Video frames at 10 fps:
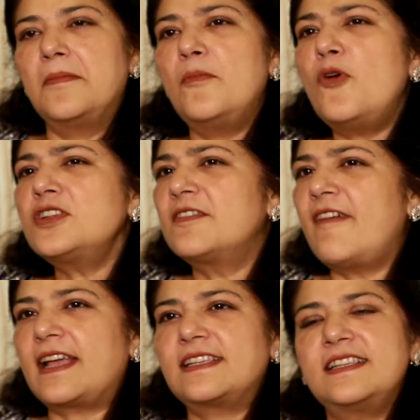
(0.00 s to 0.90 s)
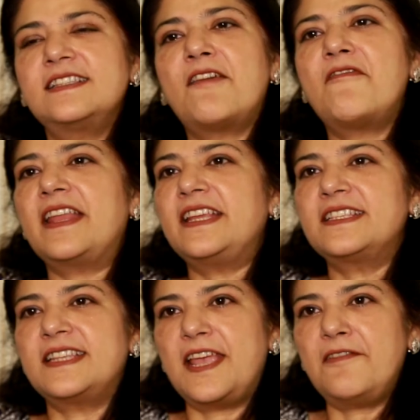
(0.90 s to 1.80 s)
Most vaccines are very
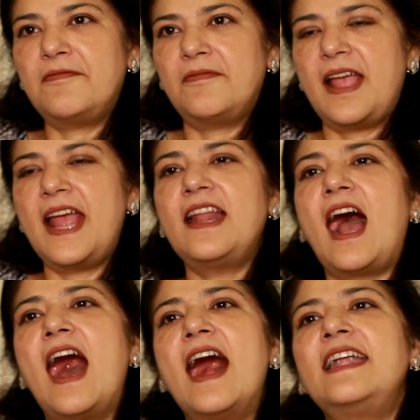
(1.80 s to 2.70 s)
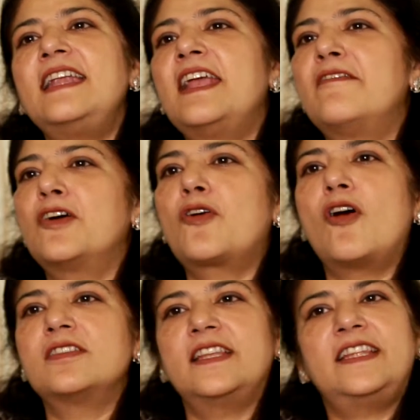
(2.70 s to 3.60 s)
safe and hardly ever
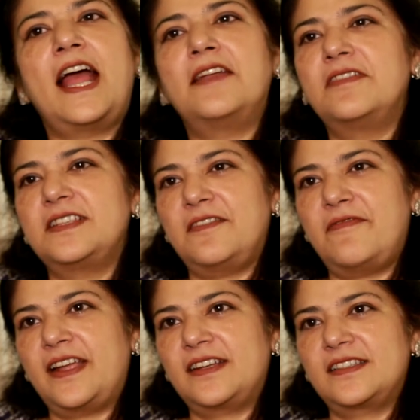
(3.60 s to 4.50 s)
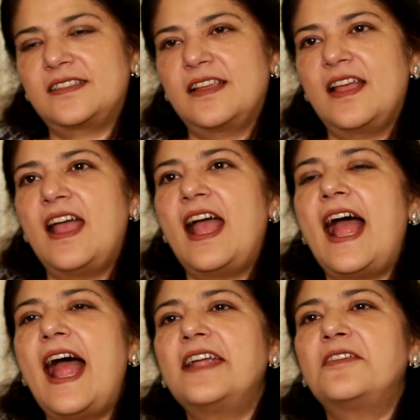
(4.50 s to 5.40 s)
cause any adverse effects.
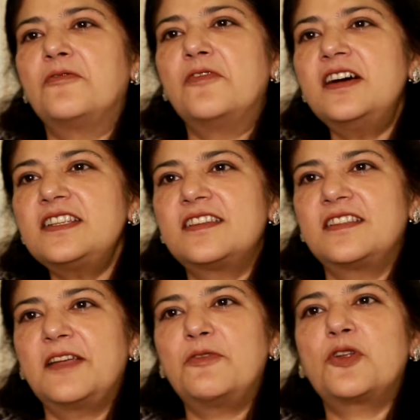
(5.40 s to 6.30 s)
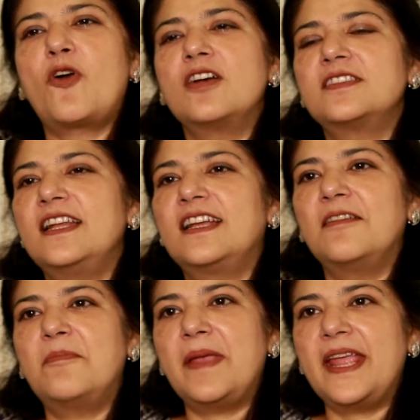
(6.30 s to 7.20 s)
At worst, they would cause a
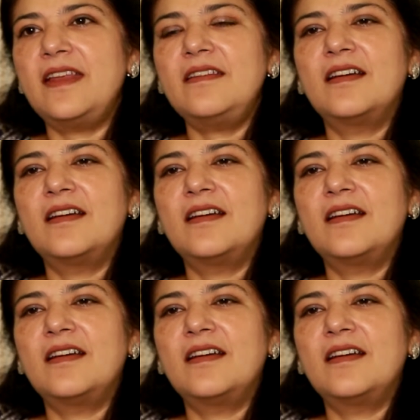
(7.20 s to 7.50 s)
little pain,